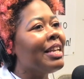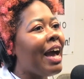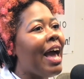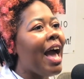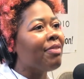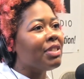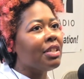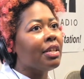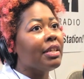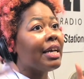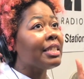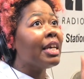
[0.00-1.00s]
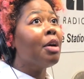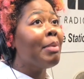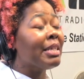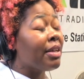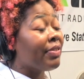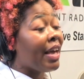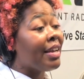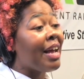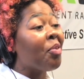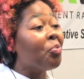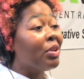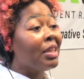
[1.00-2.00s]
and I have to, and I tell myself that, and
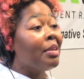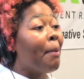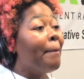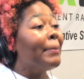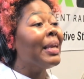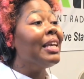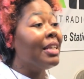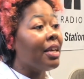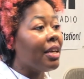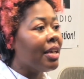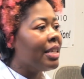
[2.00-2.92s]
I really mean it.